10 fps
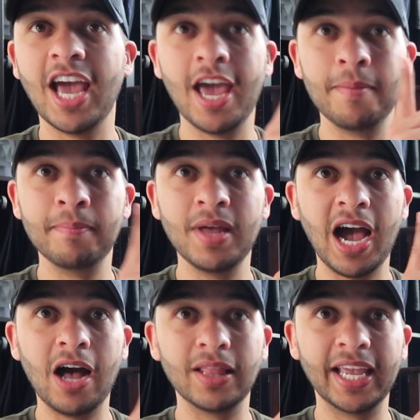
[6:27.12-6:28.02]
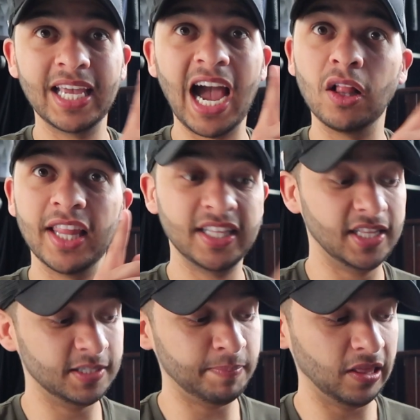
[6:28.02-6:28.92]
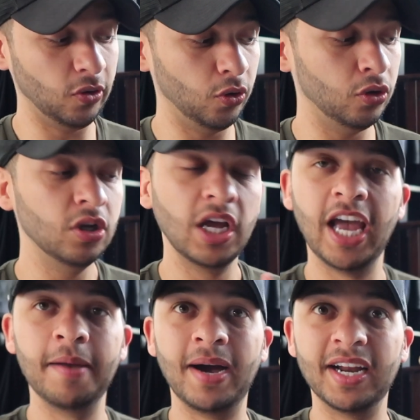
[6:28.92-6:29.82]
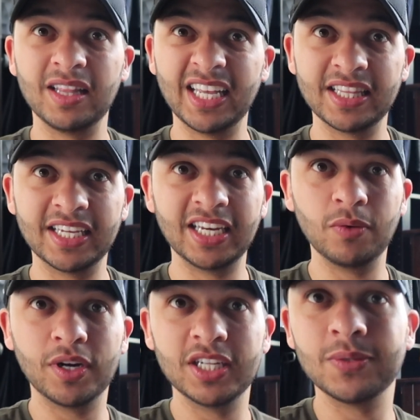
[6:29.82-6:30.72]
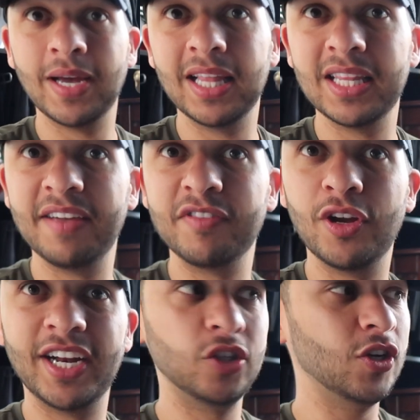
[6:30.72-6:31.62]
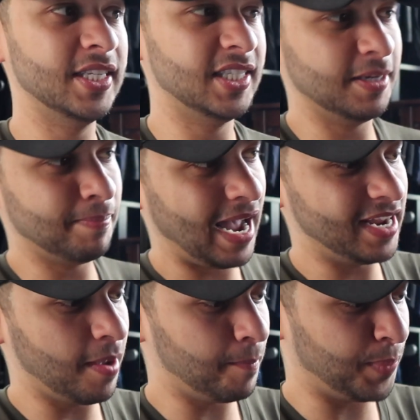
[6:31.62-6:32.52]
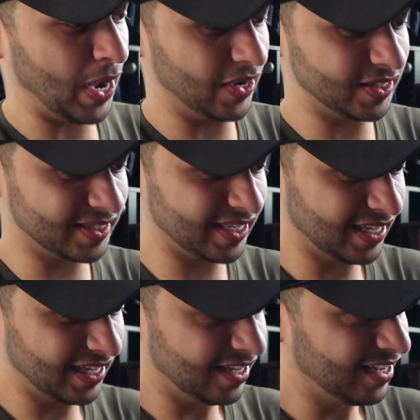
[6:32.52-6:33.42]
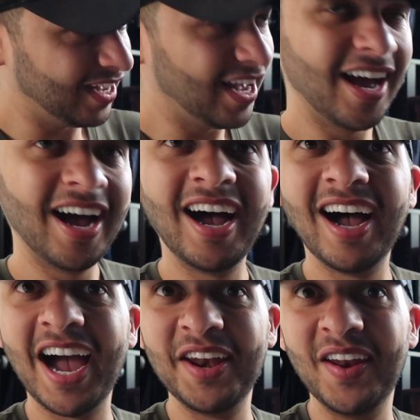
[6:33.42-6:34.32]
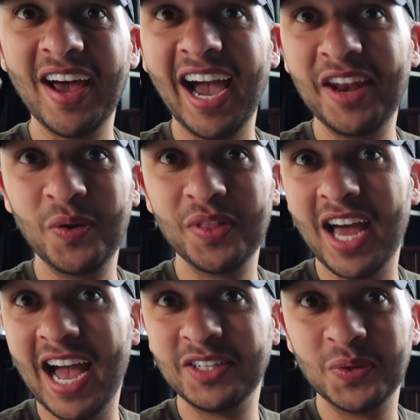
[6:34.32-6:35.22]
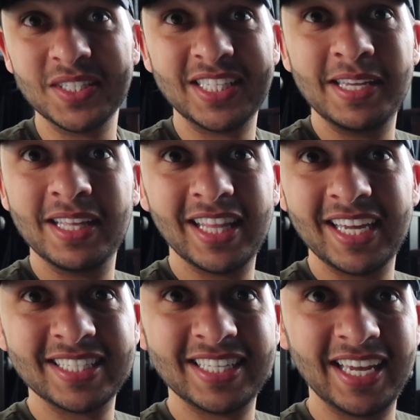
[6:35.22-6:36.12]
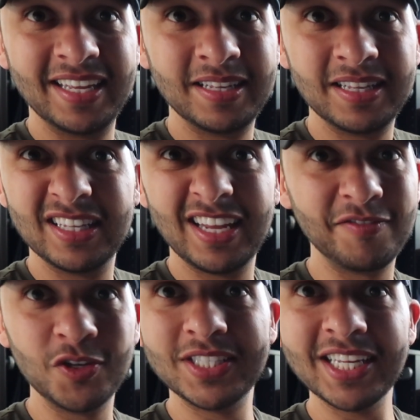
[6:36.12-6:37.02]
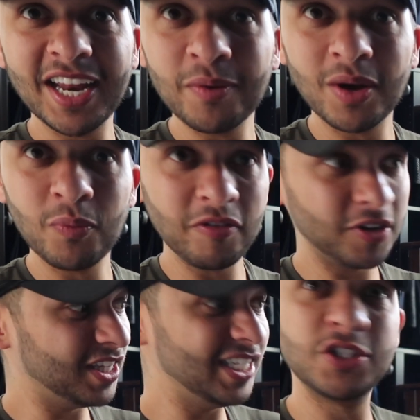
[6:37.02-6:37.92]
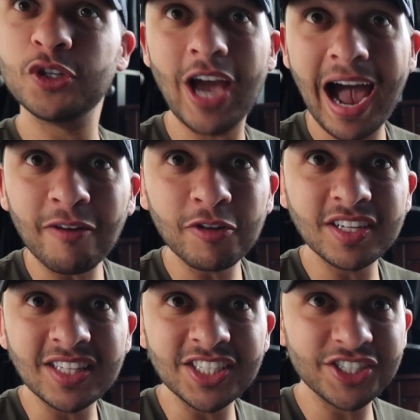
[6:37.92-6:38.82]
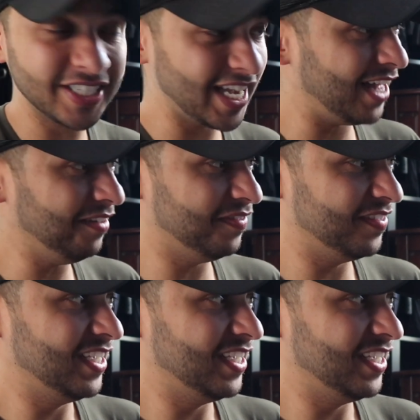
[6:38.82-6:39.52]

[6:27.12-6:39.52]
um, I'll link I'll link this below, um, and I'll link the green one as well if you're interested in buying it. But I know, I know that I don't see, like I say, have you seen anyone with one of these? Do you have one of these yourself?